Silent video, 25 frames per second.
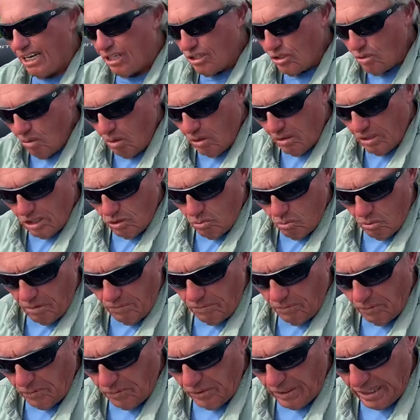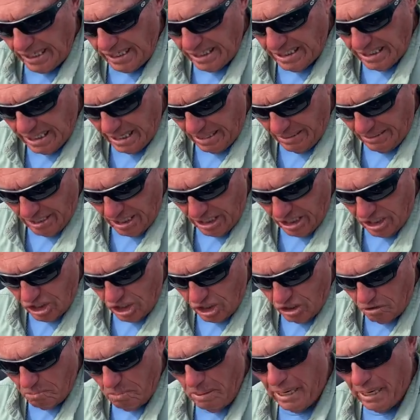I do all these wonderful things, and it's just